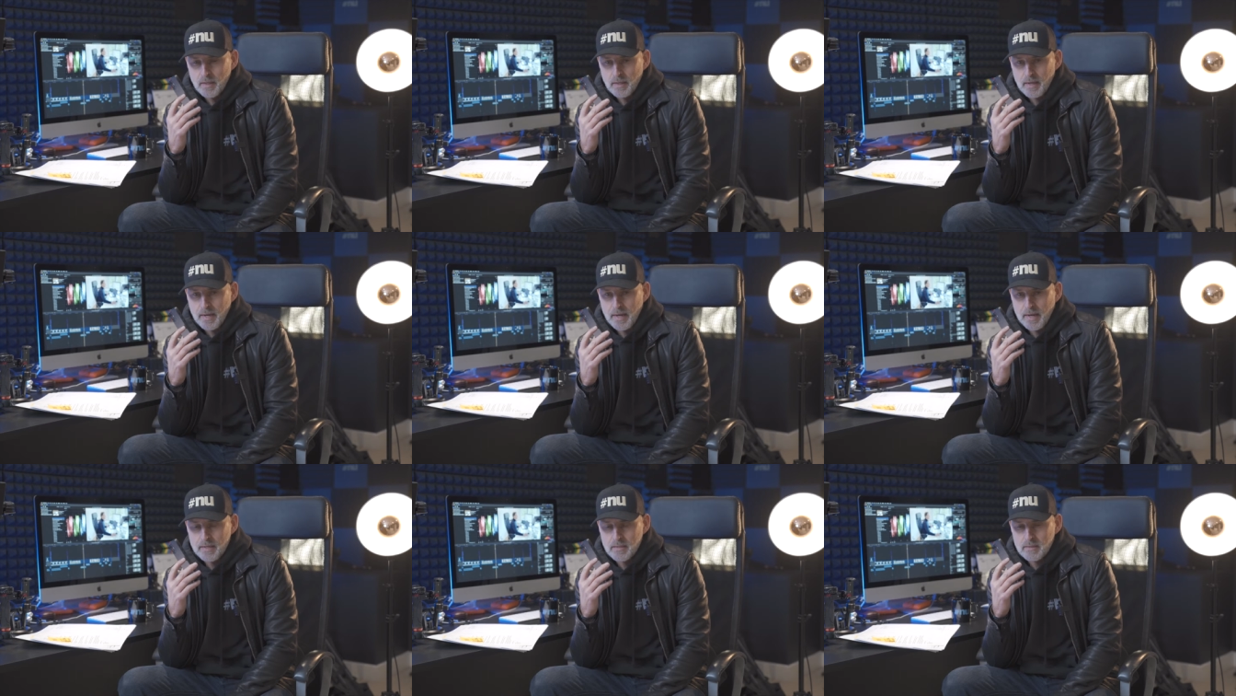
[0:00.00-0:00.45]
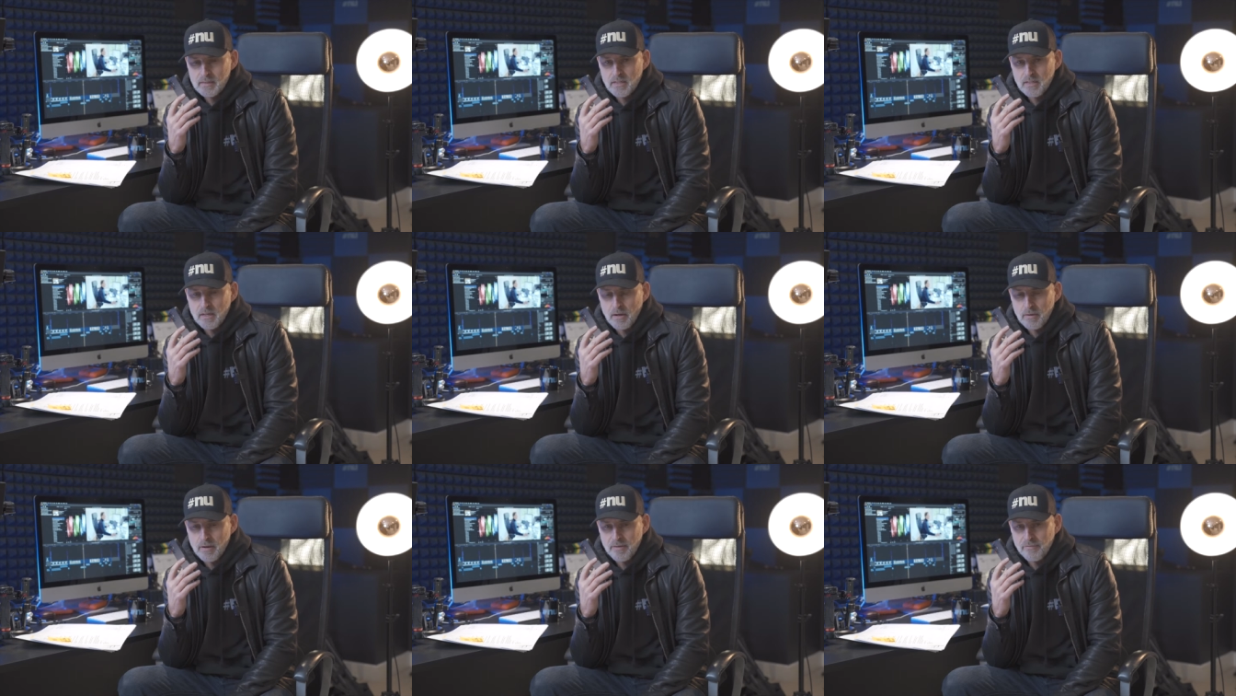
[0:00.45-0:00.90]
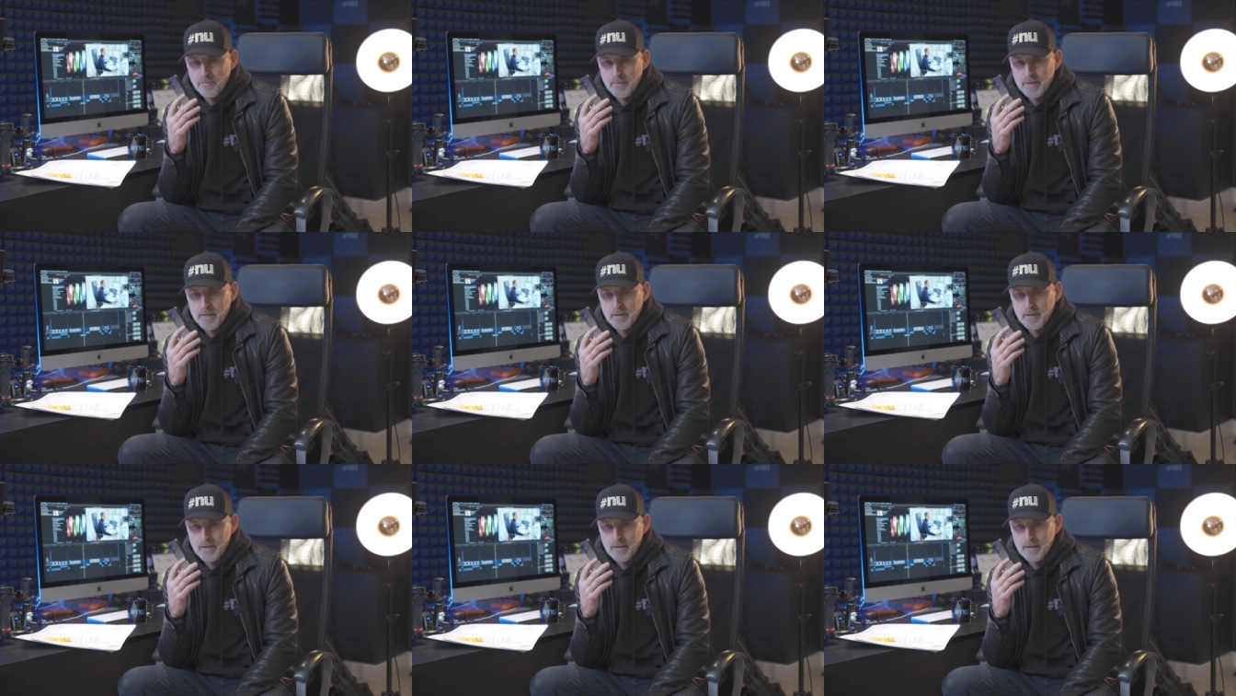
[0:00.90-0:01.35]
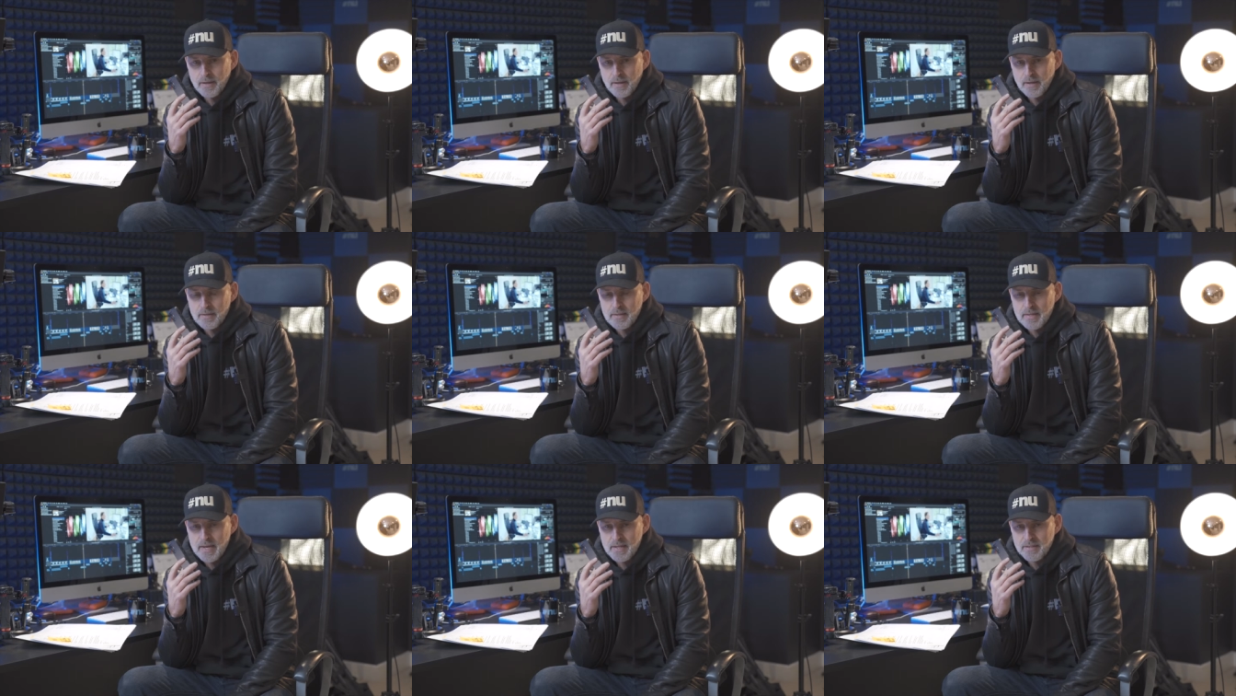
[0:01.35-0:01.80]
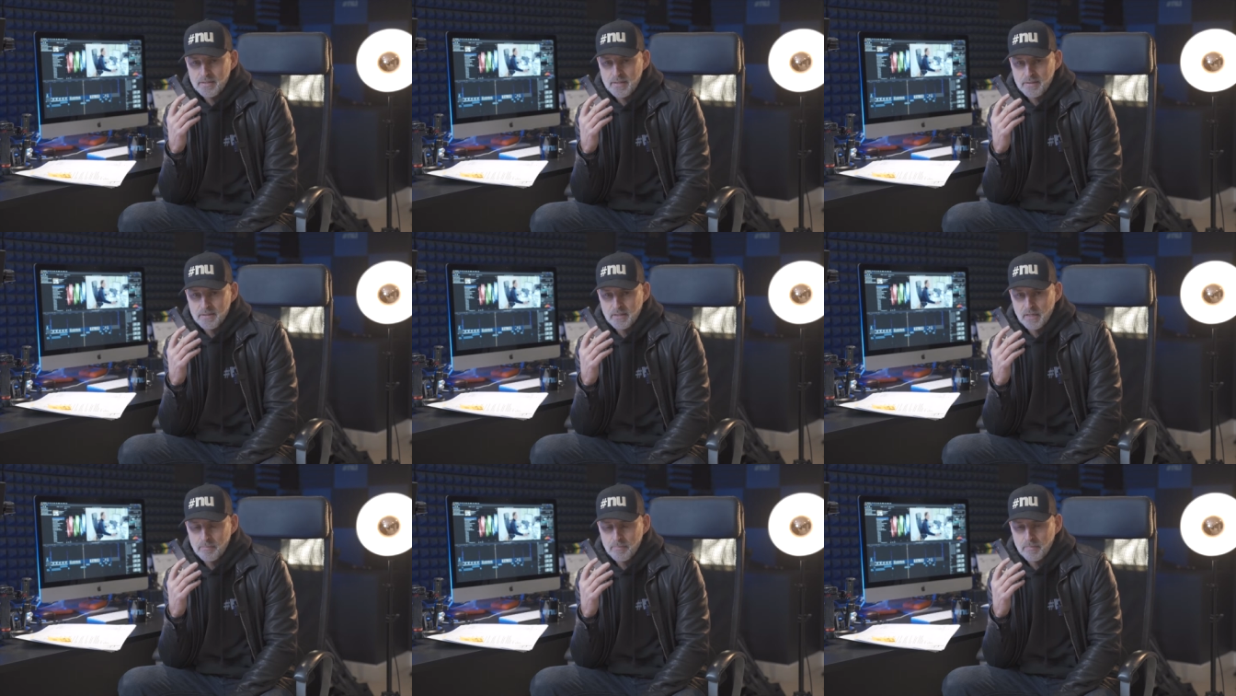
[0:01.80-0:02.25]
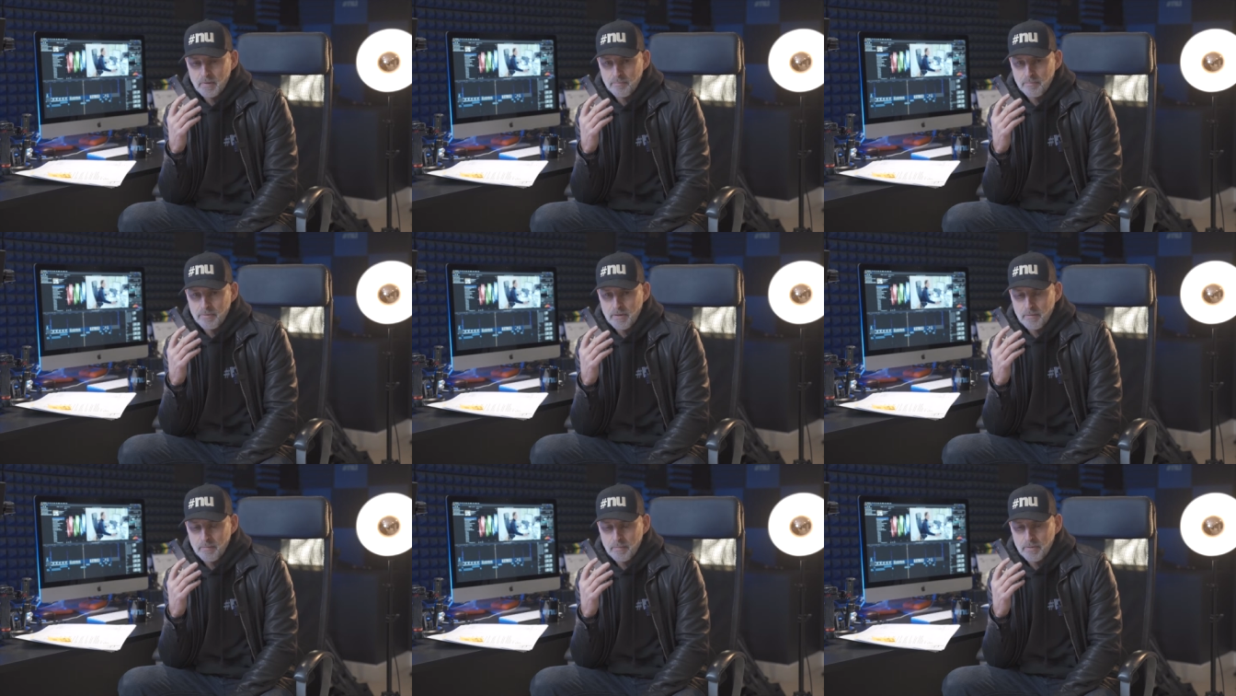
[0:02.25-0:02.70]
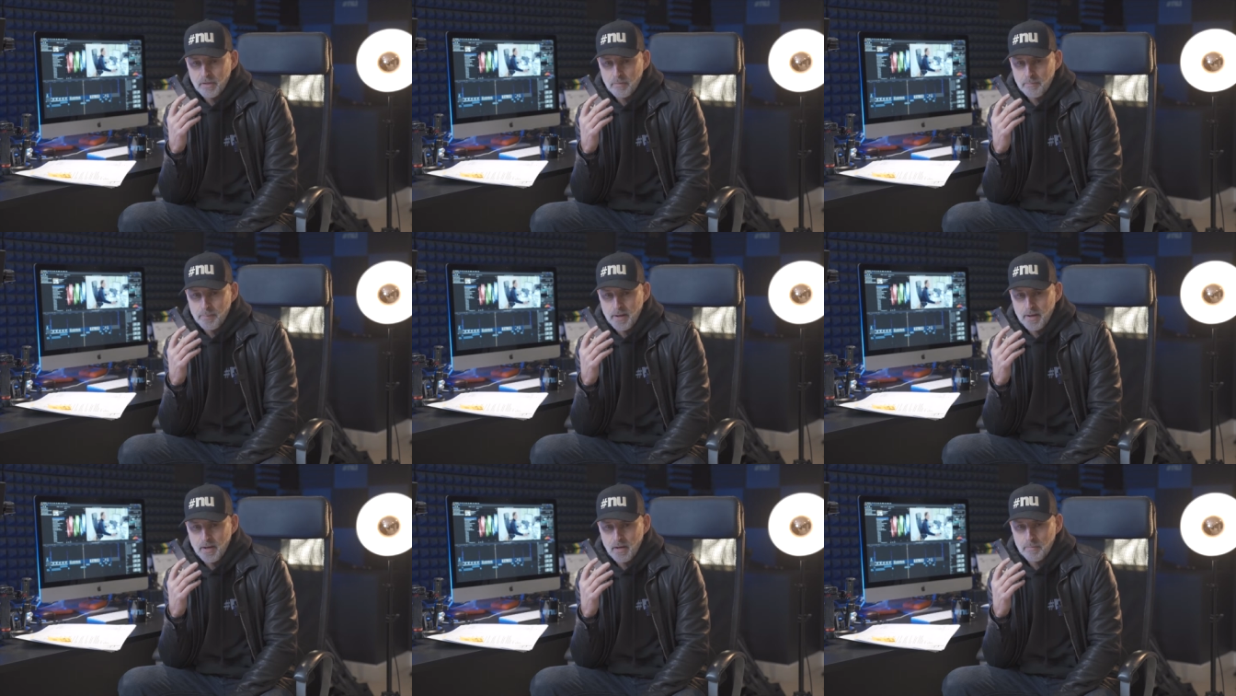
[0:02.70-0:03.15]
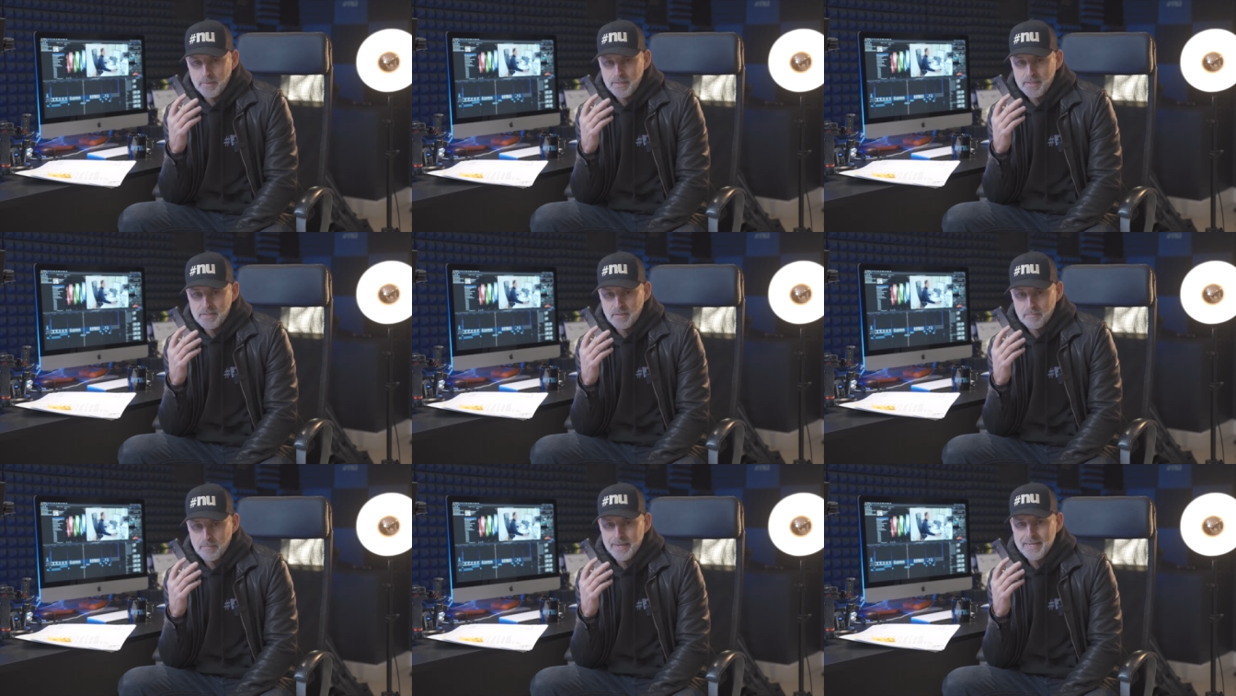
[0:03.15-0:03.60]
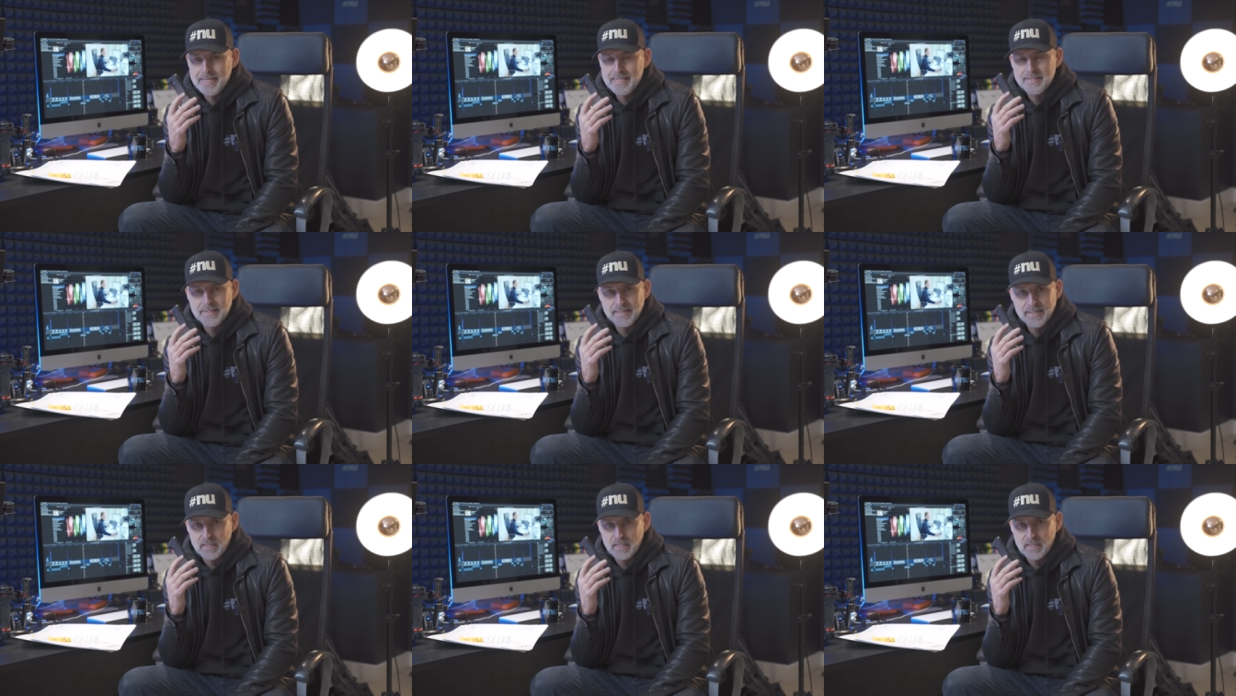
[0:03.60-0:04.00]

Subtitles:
And, you know, the apartment is amazing at the